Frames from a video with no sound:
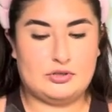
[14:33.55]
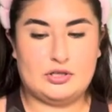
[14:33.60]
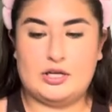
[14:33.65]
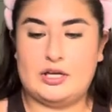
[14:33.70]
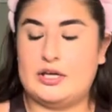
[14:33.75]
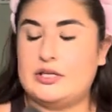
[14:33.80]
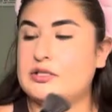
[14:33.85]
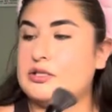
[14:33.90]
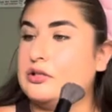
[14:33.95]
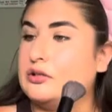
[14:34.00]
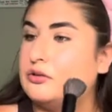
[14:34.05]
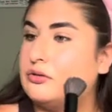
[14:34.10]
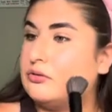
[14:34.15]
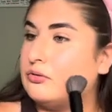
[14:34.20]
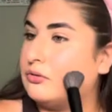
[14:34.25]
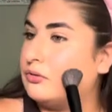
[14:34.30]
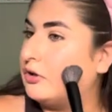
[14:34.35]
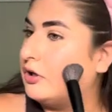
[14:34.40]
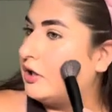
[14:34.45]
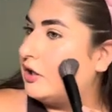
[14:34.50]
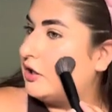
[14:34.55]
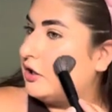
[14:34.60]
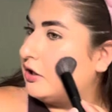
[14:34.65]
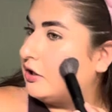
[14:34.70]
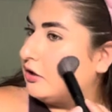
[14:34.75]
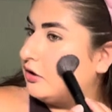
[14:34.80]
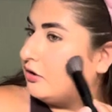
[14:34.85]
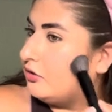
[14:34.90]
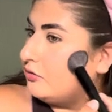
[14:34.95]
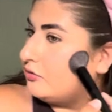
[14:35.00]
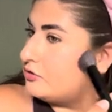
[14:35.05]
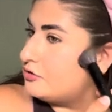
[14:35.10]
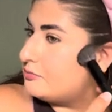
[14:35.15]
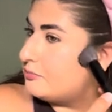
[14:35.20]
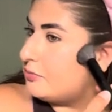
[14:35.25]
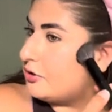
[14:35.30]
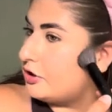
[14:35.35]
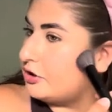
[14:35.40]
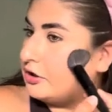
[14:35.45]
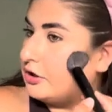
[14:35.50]
It has a little, little
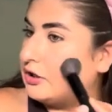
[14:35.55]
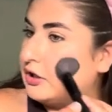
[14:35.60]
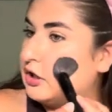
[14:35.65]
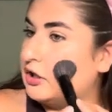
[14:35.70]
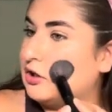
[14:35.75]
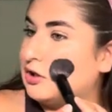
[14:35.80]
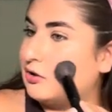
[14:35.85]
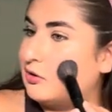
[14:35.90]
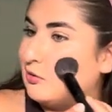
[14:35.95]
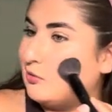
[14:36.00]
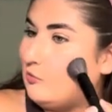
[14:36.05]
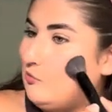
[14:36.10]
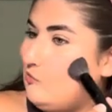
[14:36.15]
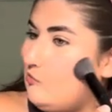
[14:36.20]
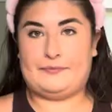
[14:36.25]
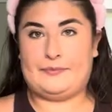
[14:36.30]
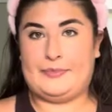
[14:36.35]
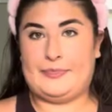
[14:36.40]
sparkly glow.